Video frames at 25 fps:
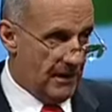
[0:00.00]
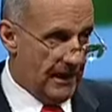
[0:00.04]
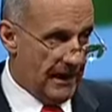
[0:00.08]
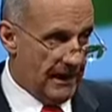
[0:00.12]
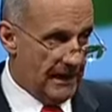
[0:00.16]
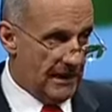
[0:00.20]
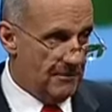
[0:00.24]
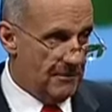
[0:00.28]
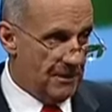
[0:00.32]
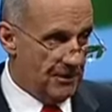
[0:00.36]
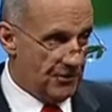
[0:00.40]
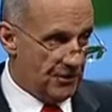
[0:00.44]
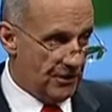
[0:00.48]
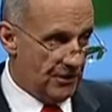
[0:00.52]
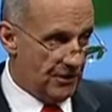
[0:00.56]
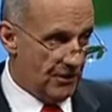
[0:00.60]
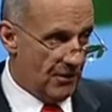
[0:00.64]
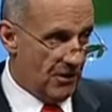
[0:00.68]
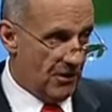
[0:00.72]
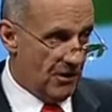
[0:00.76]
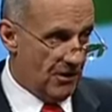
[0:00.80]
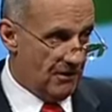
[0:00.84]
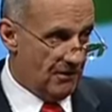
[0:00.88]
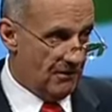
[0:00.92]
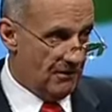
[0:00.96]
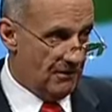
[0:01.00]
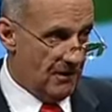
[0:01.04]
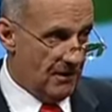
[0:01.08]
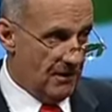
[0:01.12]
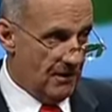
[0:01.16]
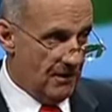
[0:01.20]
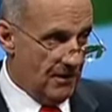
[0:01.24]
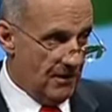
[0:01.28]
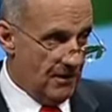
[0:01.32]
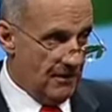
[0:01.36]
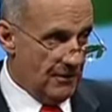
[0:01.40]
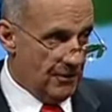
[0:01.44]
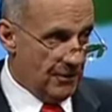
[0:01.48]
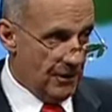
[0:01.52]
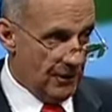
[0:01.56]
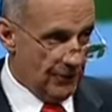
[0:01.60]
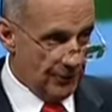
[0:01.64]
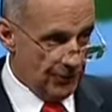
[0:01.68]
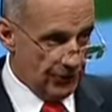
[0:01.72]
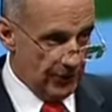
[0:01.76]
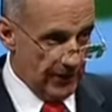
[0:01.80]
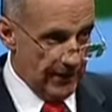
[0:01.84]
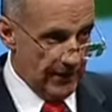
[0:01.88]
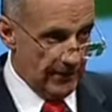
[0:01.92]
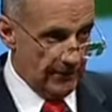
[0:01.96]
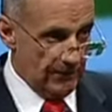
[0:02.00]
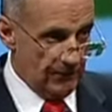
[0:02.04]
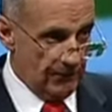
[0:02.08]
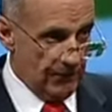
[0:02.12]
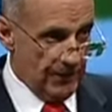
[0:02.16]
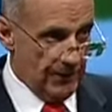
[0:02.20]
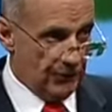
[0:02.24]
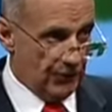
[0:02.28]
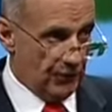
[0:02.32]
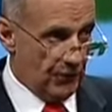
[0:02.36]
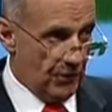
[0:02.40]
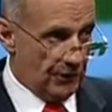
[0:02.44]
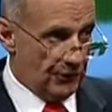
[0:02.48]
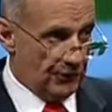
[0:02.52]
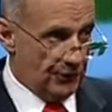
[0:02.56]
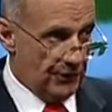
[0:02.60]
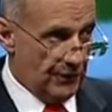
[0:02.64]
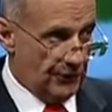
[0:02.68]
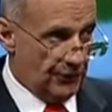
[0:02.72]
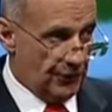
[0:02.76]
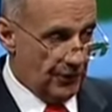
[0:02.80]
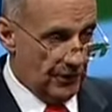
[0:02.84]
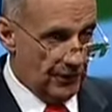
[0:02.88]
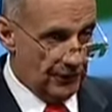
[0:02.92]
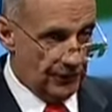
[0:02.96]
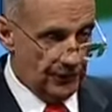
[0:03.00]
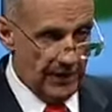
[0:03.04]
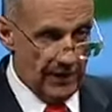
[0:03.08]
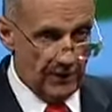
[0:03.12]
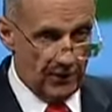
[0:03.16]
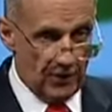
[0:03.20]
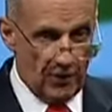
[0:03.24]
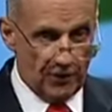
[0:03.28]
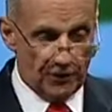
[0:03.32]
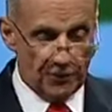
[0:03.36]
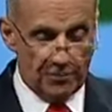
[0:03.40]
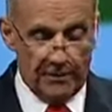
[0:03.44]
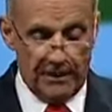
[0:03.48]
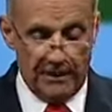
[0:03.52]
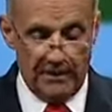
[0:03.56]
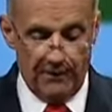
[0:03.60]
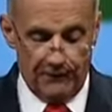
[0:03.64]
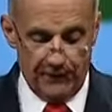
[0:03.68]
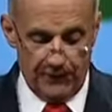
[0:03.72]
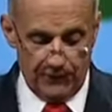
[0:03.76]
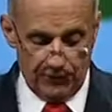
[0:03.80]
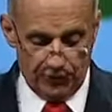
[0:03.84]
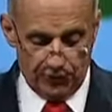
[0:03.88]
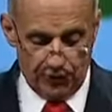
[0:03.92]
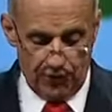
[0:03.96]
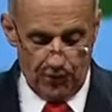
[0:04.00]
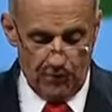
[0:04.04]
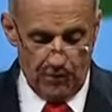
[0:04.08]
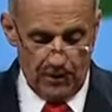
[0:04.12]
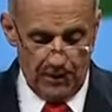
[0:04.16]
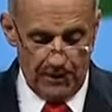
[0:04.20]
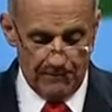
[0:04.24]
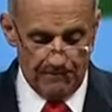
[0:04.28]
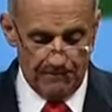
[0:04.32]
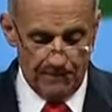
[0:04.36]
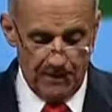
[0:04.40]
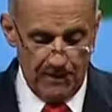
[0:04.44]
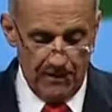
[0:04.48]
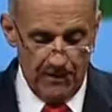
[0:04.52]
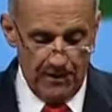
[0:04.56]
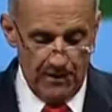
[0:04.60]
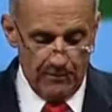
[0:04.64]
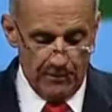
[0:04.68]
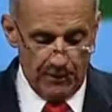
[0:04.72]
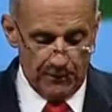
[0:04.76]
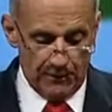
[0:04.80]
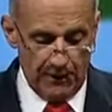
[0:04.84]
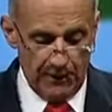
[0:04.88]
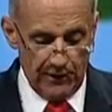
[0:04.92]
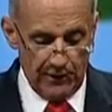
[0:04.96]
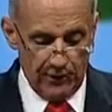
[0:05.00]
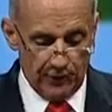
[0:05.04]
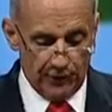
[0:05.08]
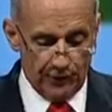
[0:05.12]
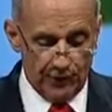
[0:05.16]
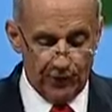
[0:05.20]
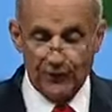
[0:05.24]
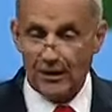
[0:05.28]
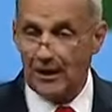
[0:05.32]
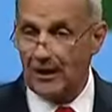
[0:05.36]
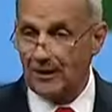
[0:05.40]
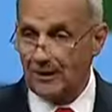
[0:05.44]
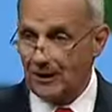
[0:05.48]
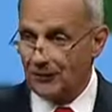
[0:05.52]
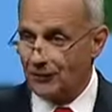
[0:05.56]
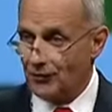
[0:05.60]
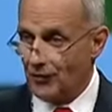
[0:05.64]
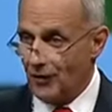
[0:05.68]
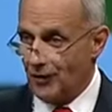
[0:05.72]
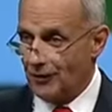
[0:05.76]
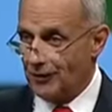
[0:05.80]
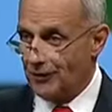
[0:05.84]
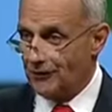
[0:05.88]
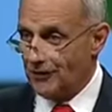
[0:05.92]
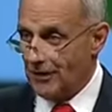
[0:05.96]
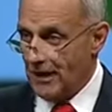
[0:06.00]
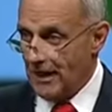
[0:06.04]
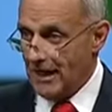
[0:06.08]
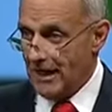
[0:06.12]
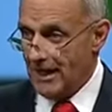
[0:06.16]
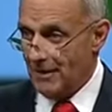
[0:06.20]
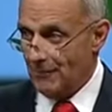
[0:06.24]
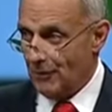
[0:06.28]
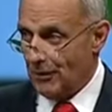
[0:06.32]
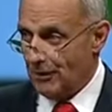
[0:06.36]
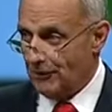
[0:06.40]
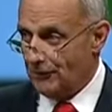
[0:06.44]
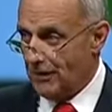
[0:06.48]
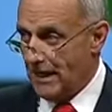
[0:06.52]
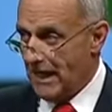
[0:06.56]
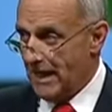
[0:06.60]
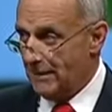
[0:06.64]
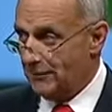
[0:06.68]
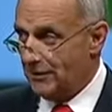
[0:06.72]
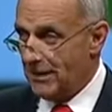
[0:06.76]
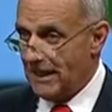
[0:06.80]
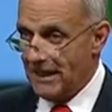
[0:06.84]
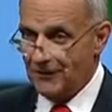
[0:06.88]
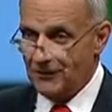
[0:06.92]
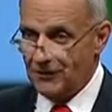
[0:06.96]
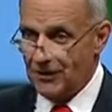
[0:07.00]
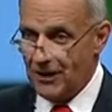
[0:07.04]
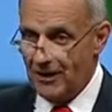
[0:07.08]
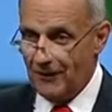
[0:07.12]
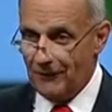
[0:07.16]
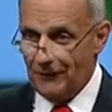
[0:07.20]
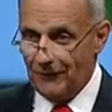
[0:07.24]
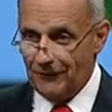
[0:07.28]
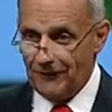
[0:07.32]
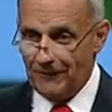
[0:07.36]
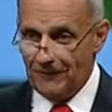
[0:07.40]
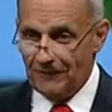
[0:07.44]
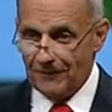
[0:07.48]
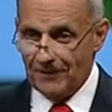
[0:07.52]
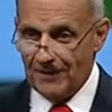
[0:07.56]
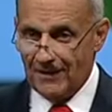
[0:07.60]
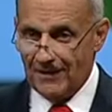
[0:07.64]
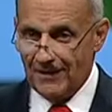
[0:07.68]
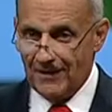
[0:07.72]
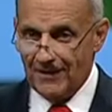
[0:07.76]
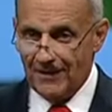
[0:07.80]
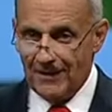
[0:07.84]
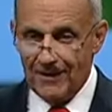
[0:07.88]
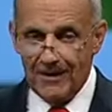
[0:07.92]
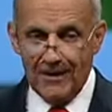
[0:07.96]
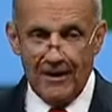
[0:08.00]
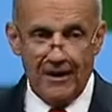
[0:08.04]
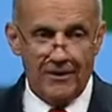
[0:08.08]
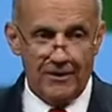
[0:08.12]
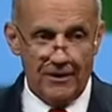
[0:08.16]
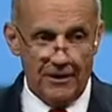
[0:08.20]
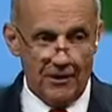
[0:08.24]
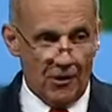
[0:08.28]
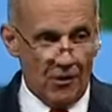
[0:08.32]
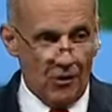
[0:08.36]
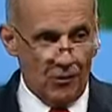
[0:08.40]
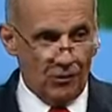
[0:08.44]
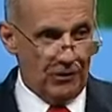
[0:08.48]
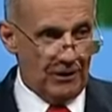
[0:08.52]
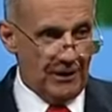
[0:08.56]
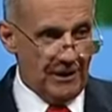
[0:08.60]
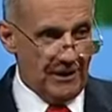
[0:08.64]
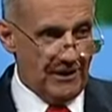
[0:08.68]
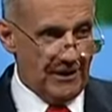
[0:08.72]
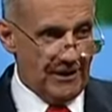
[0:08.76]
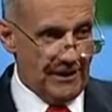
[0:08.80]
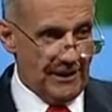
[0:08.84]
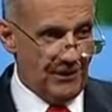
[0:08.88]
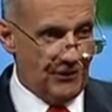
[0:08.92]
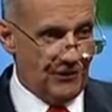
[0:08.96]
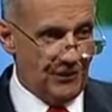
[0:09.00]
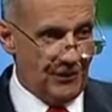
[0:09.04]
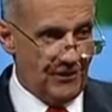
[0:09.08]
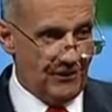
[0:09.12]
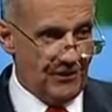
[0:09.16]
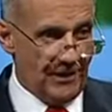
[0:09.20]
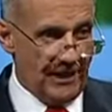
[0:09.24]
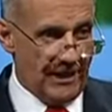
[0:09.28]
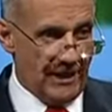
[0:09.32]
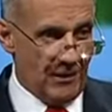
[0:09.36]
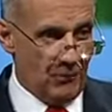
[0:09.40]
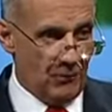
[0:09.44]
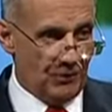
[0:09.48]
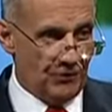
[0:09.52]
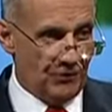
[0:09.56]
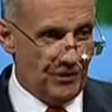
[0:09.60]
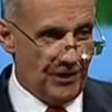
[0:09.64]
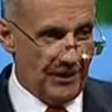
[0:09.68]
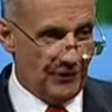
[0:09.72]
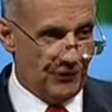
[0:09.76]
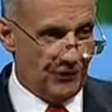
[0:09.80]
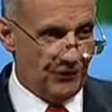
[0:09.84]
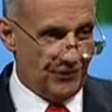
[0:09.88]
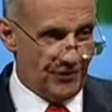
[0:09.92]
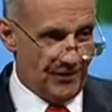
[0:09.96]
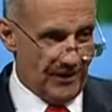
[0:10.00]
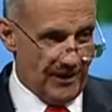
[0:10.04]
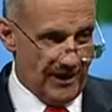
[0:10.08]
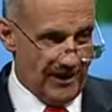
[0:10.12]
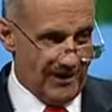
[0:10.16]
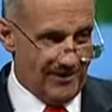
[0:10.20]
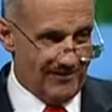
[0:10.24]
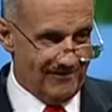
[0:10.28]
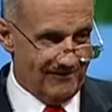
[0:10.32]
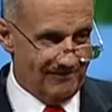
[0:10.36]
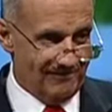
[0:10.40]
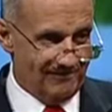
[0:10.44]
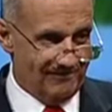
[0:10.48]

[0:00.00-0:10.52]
any mission at all. You understand resources, you understand cost benefit, and so on. But they used to tell us all the time when times got tough, the only easy day was yesterday.